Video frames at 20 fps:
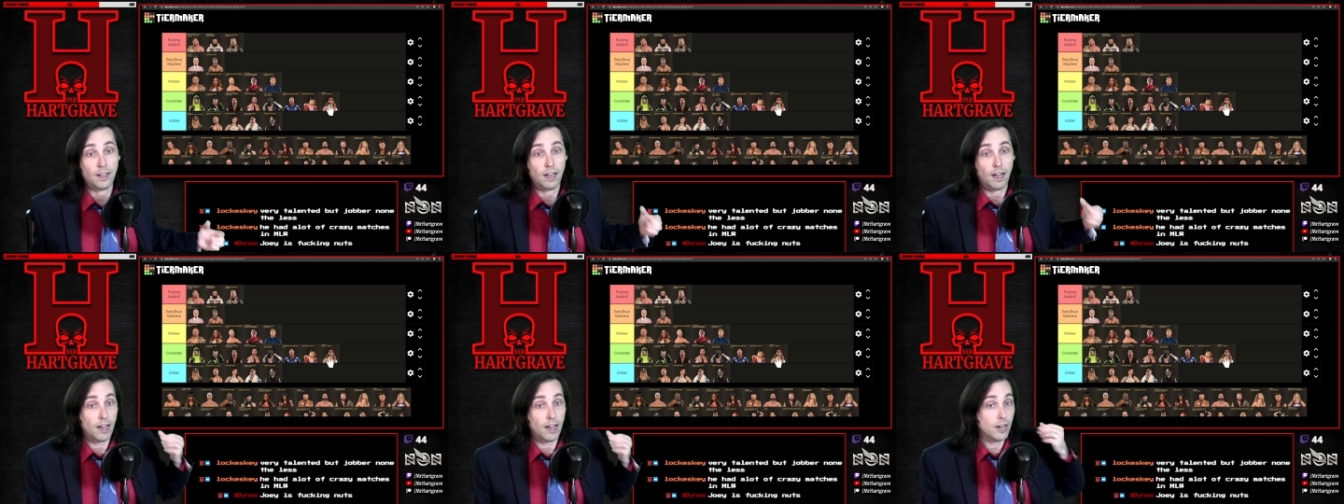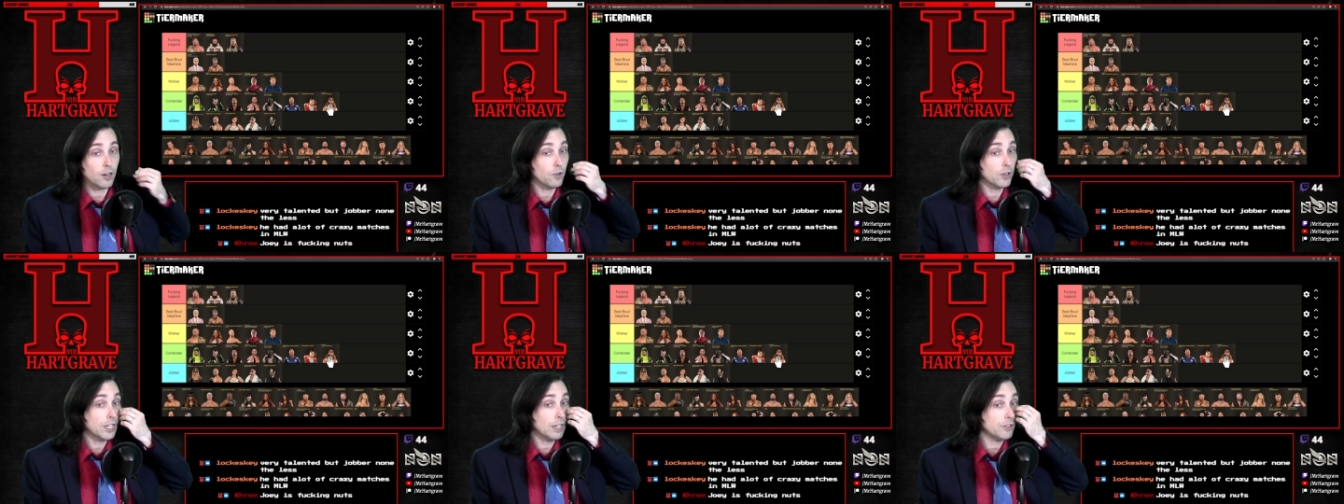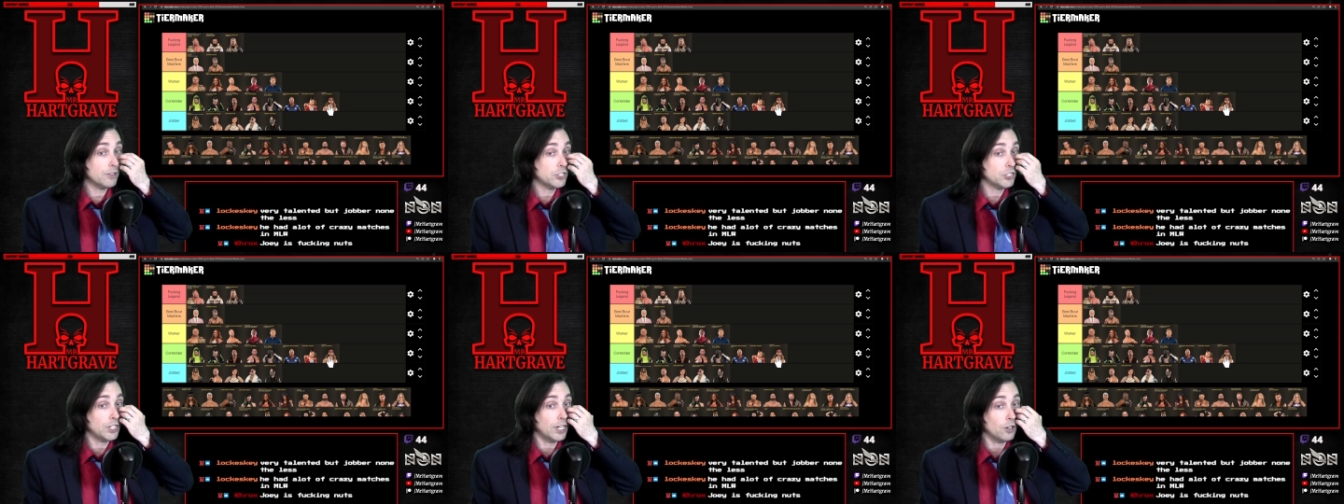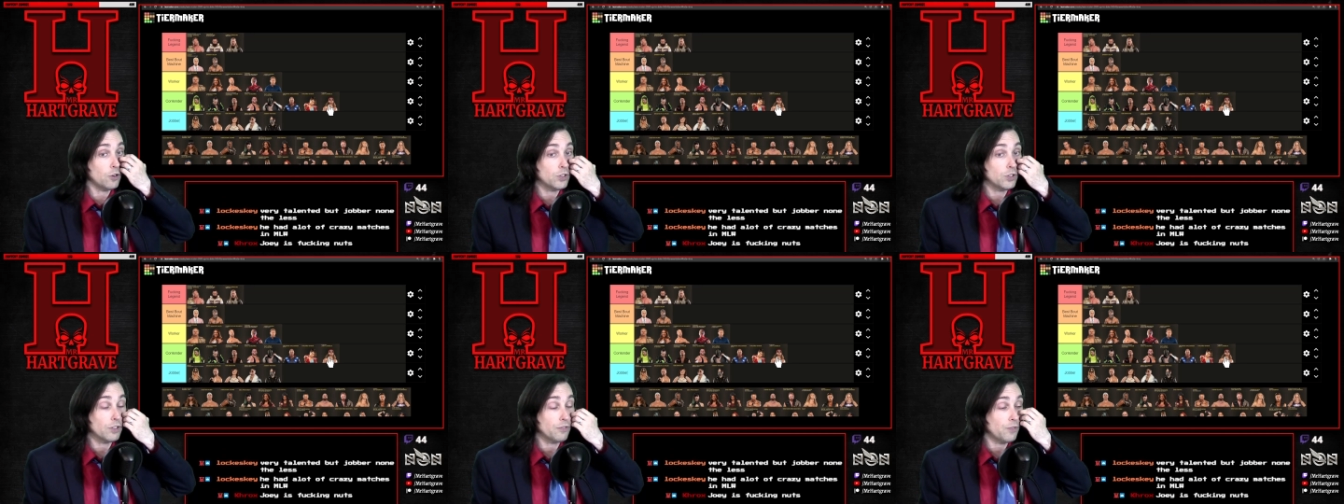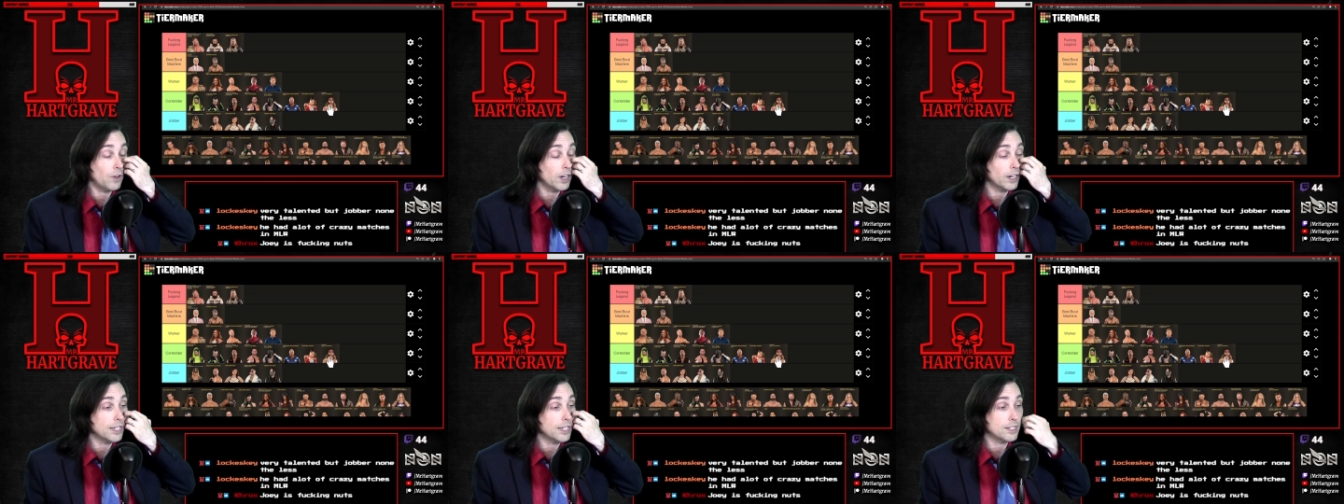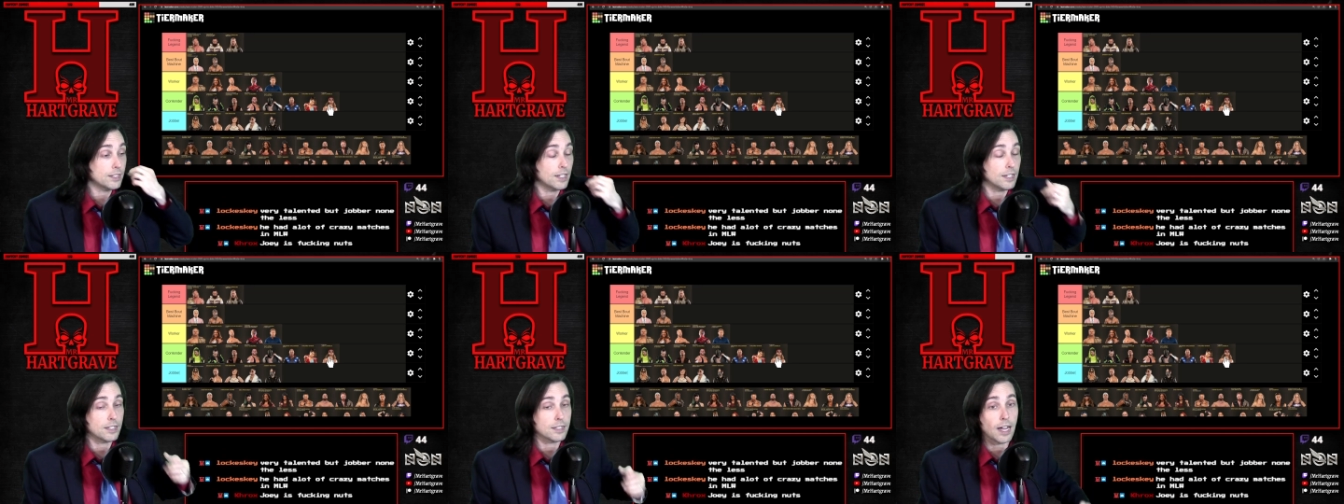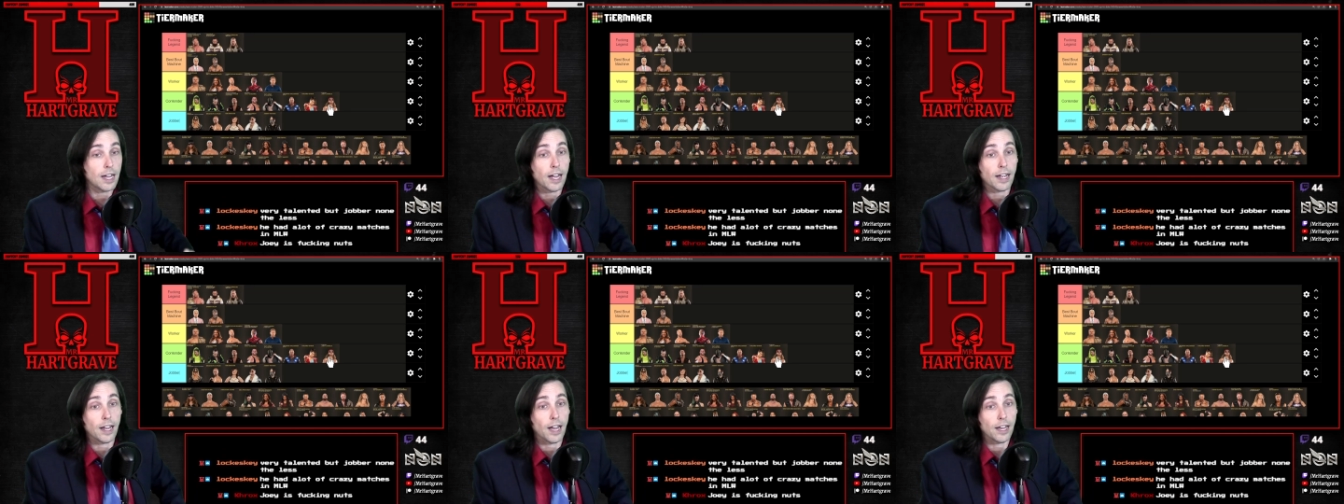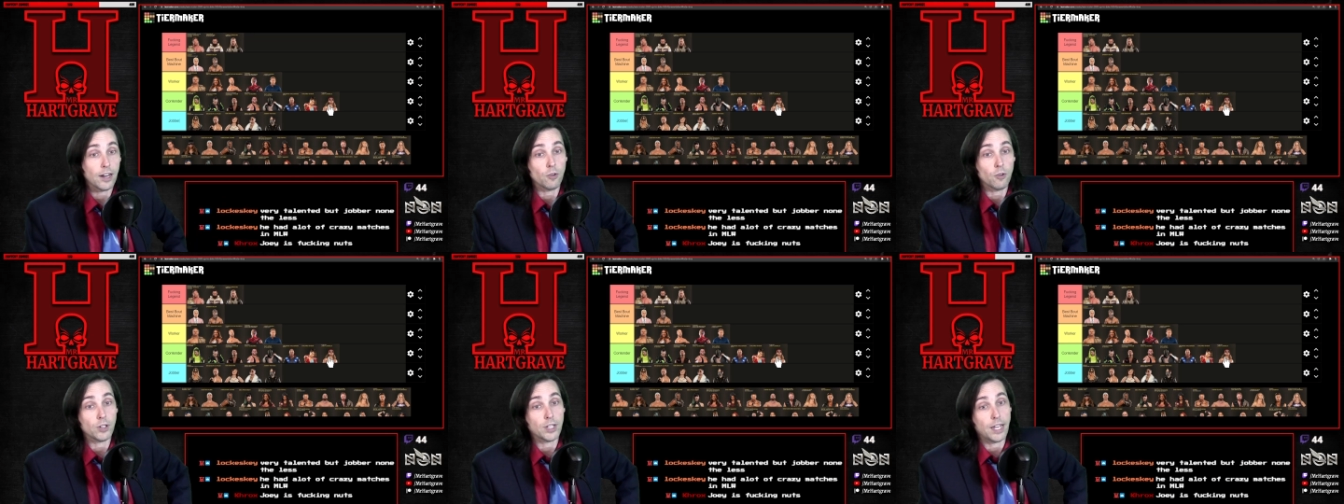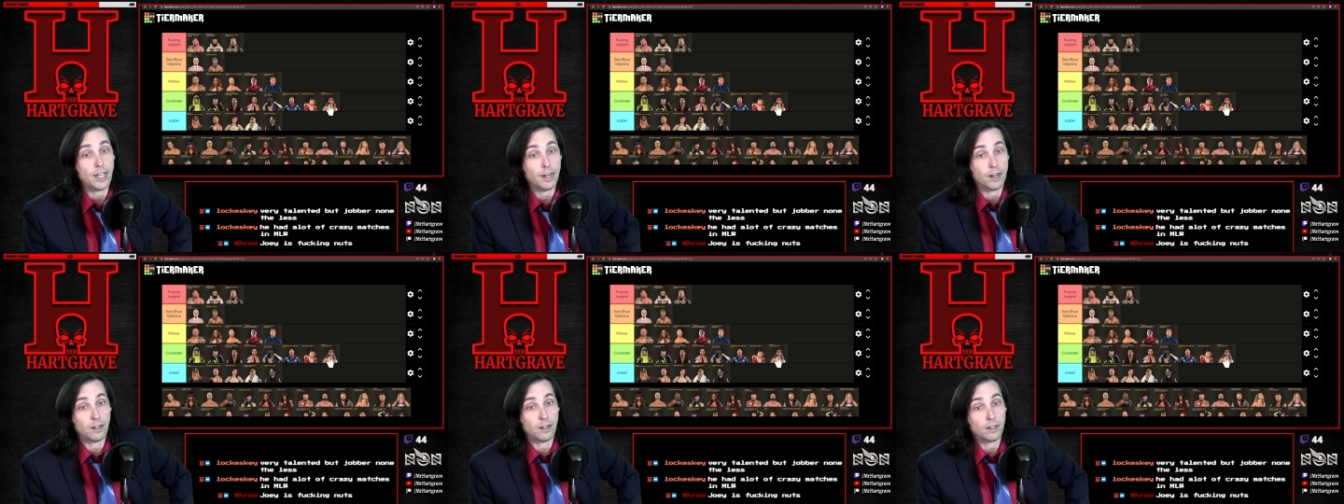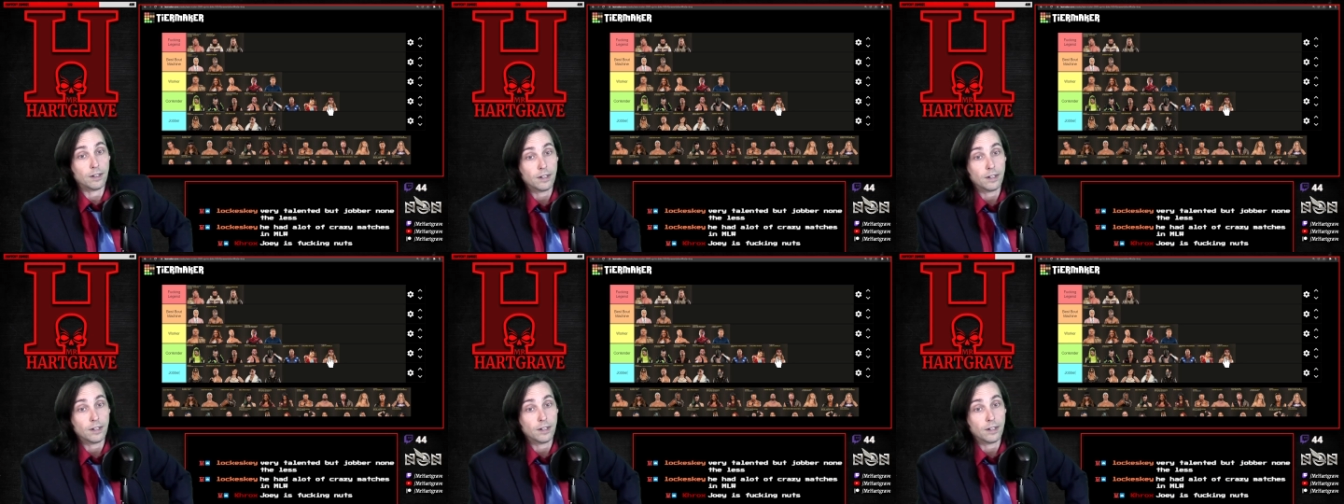I don't give a shit. Who the fuck is this guy? I don't care.